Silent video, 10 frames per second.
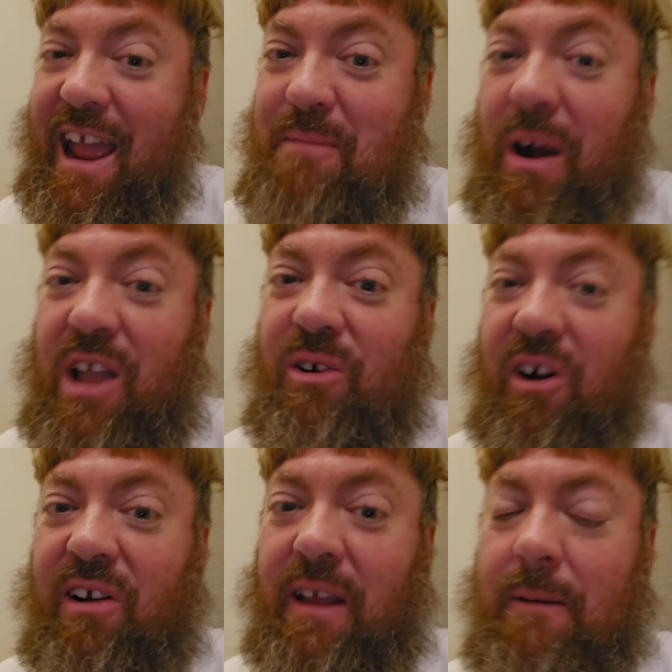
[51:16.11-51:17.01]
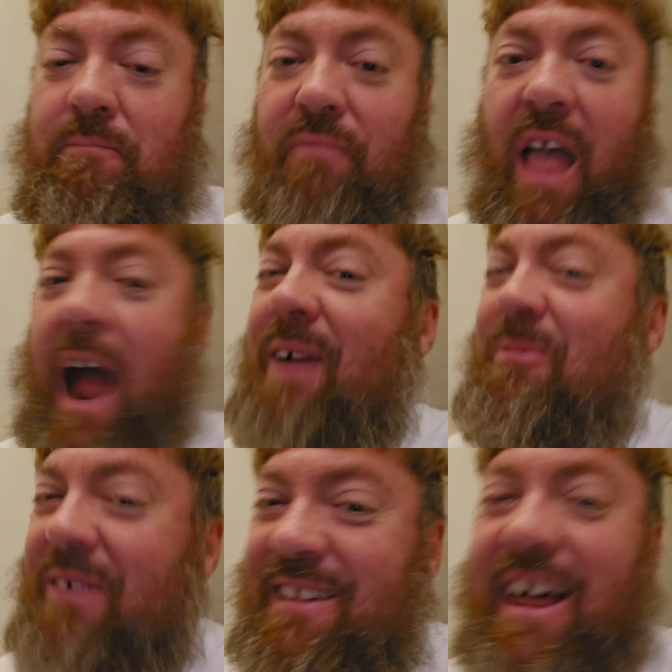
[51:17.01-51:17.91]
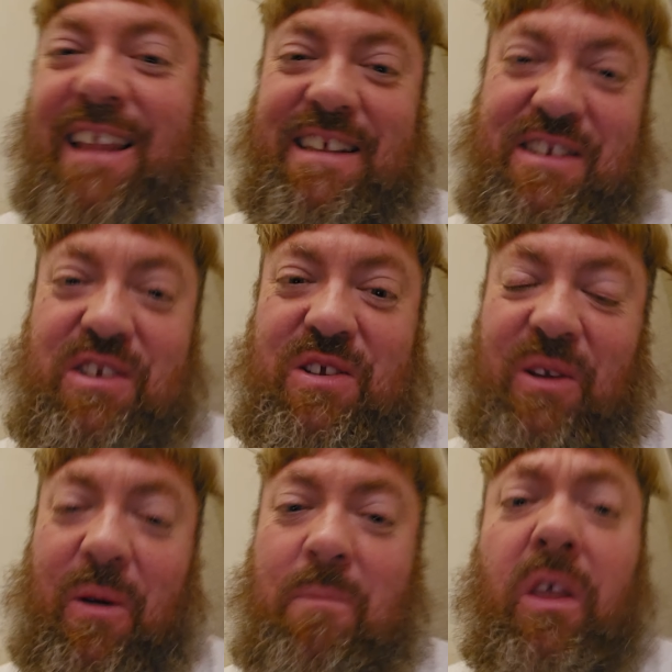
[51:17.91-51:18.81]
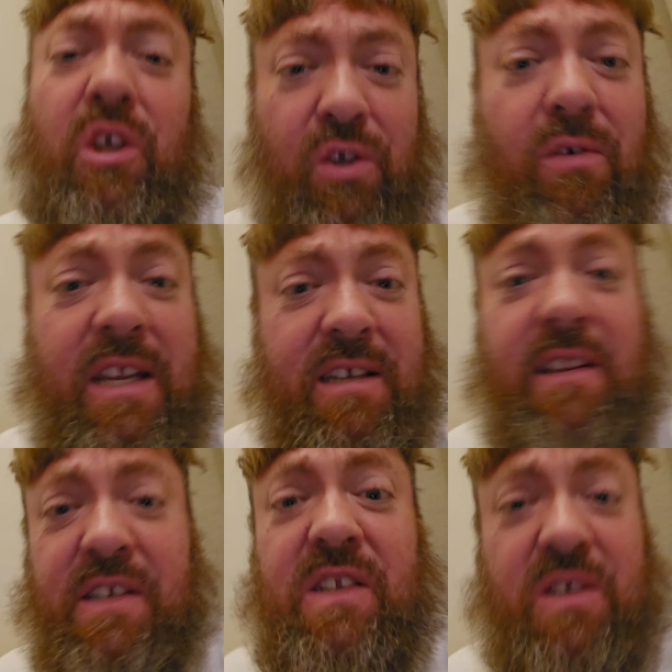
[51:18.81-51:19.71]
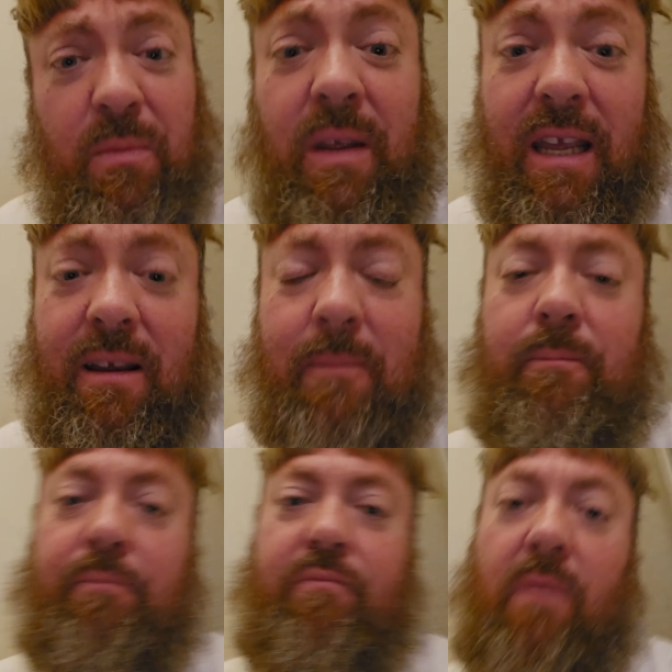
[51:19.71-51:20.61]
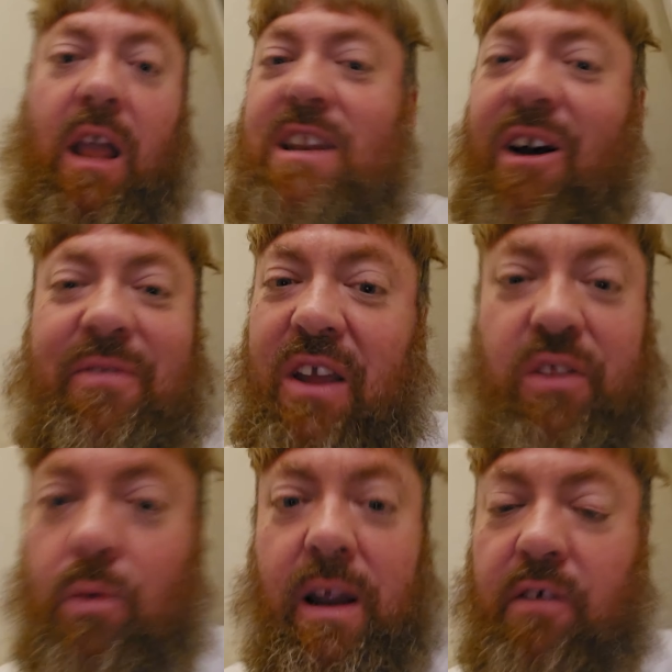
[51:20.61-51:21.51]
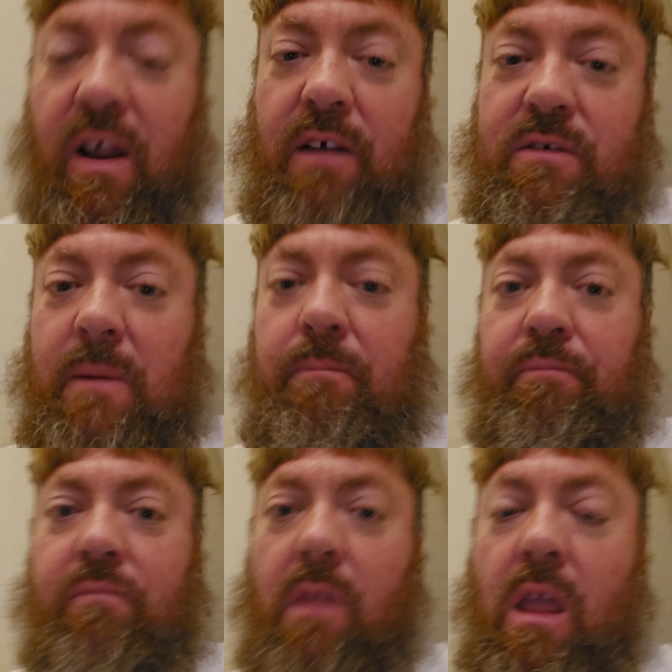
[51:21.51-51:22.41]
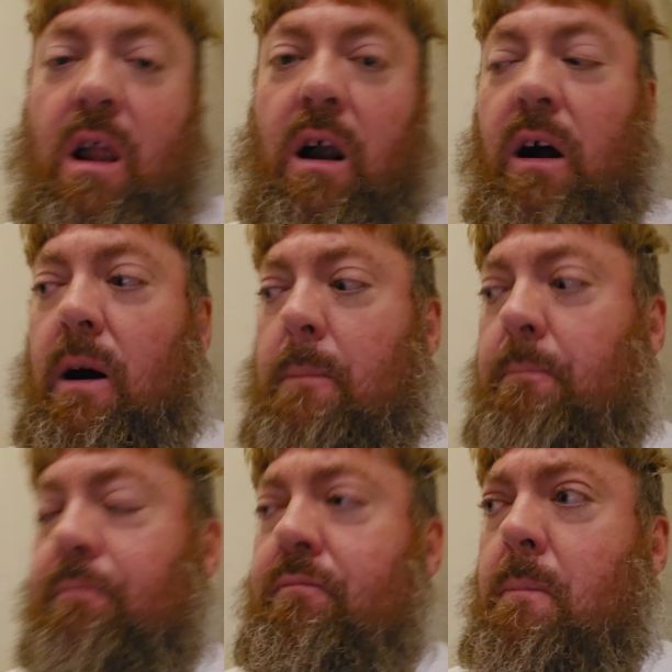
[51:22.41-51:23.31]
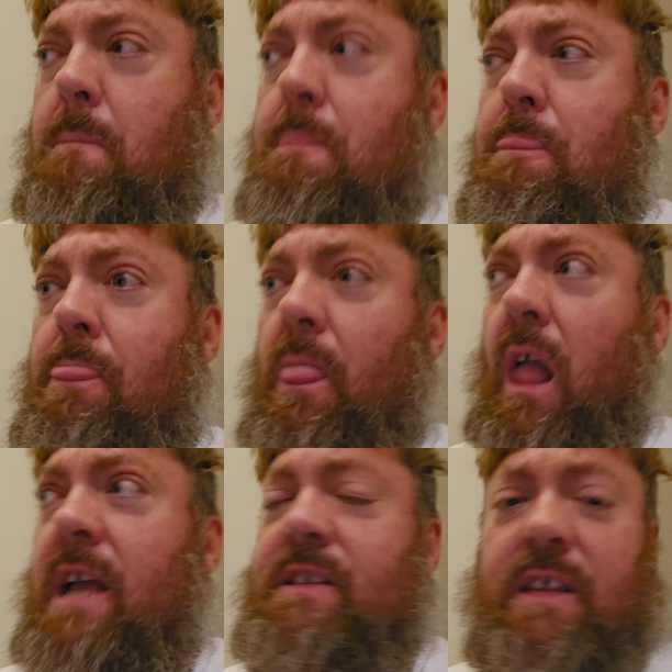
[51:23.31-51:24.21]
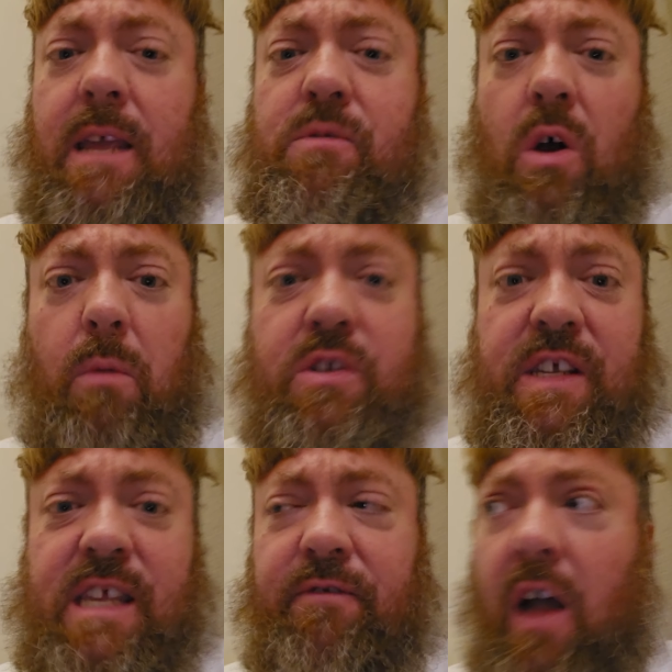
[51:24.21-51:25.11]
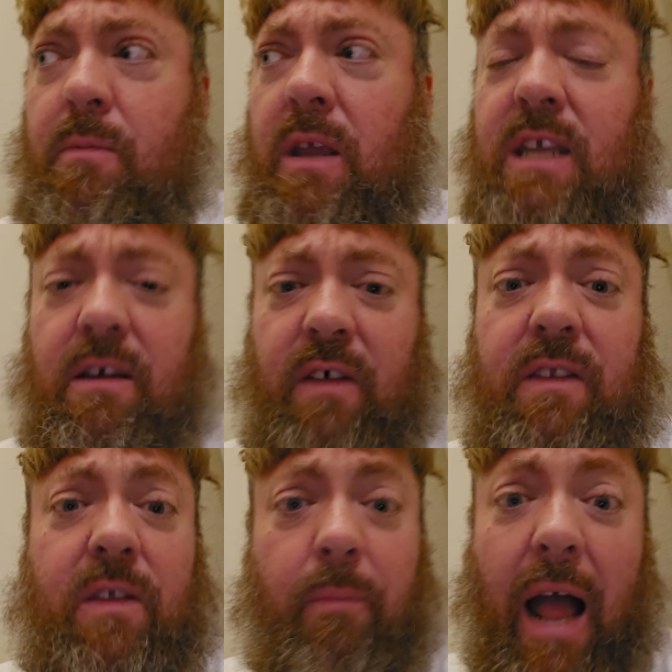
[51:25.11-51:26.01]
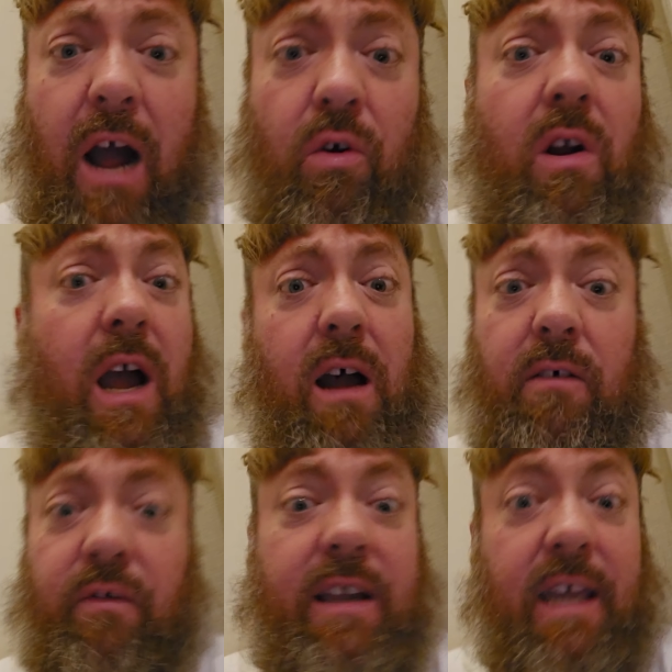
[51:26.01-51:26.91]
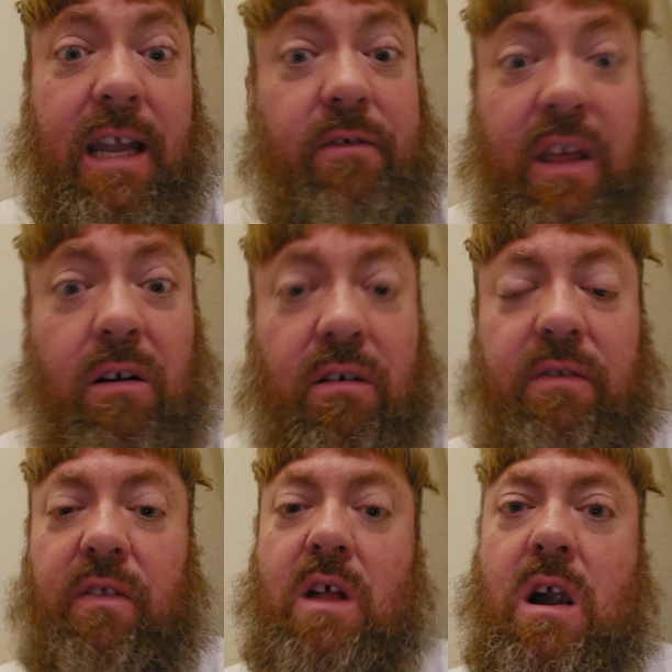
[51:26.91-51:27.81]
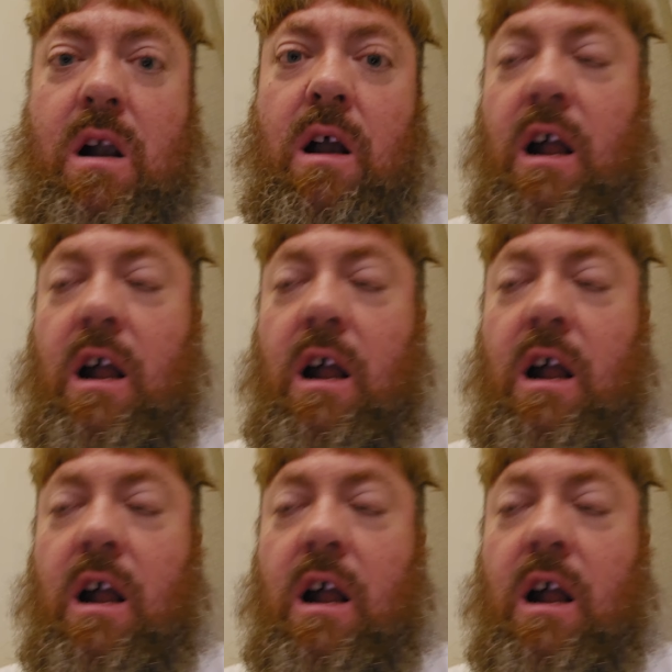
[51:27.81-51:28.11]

I am my own guardian. I will not listen to you. You need to listen to me, not the other way around. Um, it seems almost as if I've been given the power of a king of the earth.